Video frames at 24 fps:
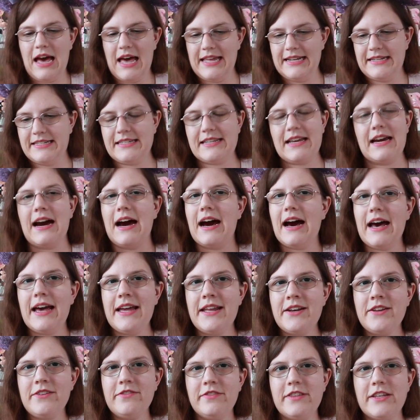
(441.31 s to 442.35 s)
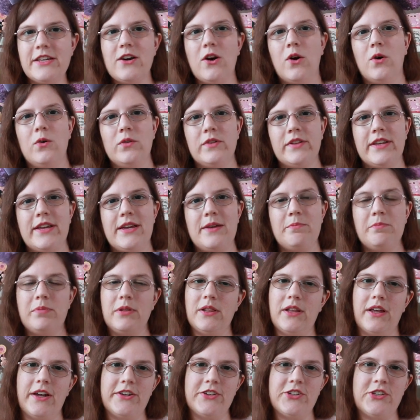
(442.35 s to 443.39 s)
it's kind of the only
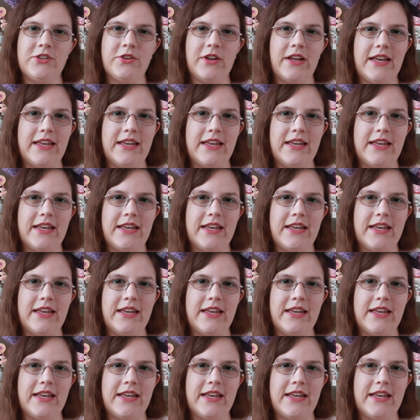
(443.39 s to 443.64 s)
plush